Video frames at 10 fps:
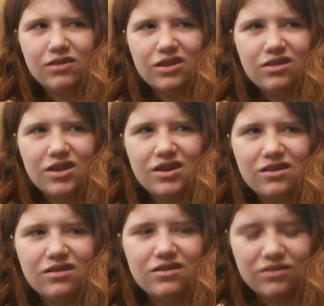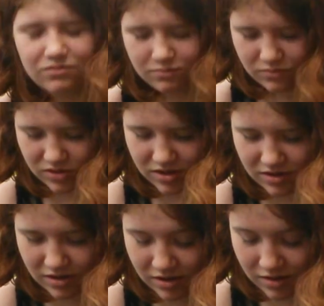I think,
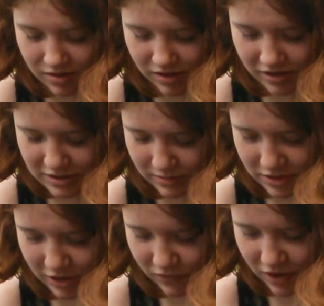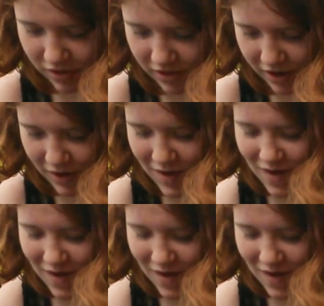I lost my train of thought there.